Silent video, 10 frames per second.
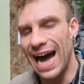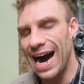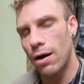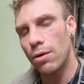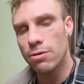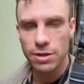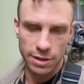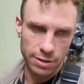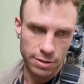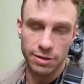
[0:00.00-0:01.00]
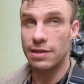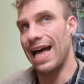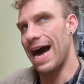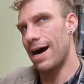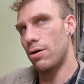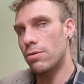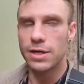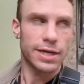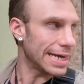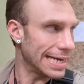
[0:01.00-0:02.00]
Tao or Tao
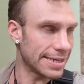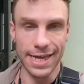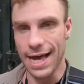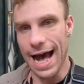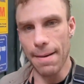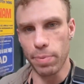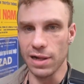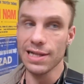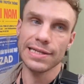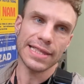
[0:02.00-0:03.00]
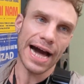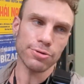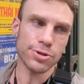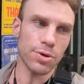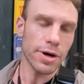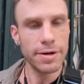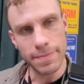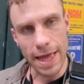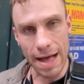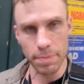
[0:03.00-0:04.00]
is Apple. Tao store,
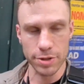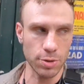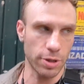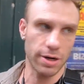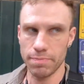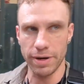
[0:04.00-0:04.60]
Apple store.